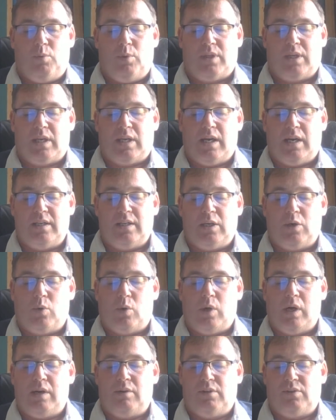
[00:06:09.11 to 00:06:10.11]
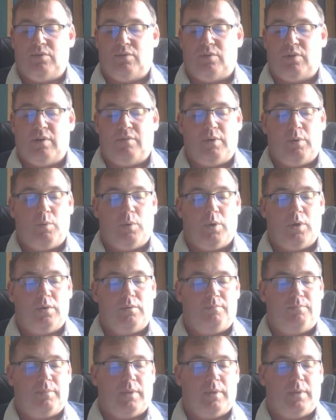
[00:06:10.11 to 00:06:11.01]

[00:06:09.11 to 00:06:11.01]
with kind inquiries for everyone.